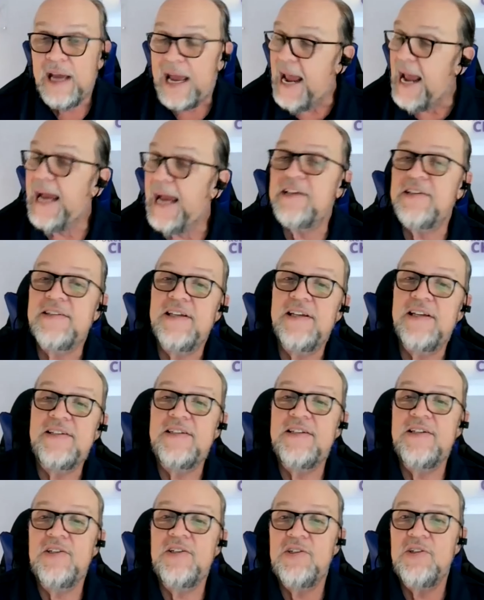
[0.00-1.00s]
access
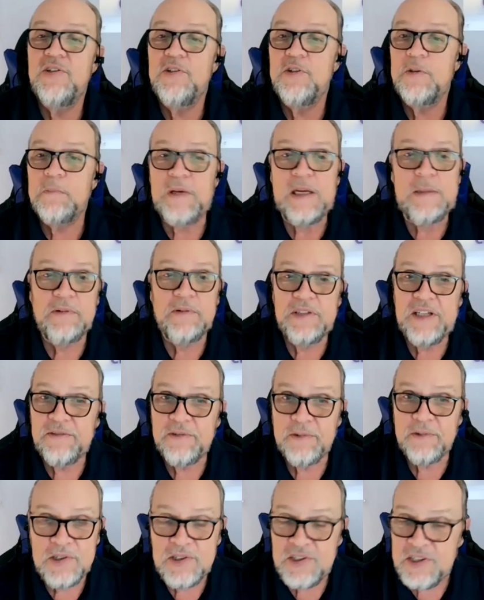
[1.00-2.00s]
issues, people
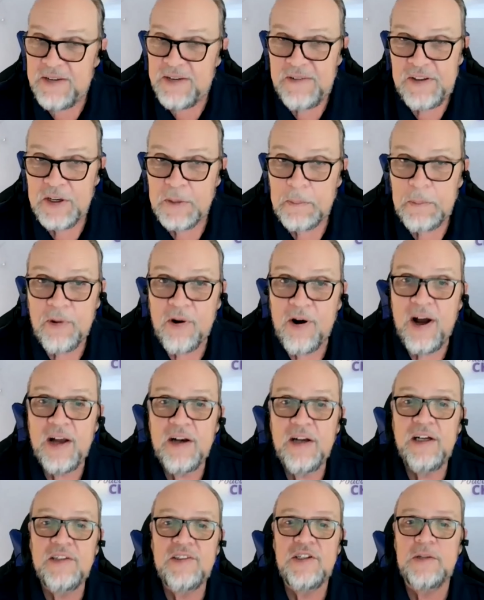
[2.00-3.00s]
never receiving their
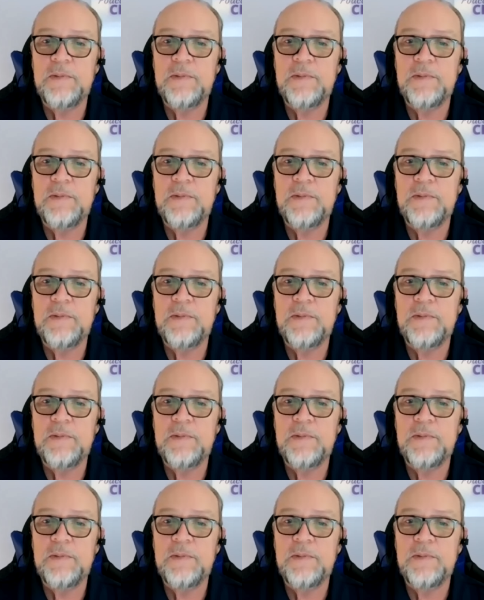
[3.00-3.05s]
products,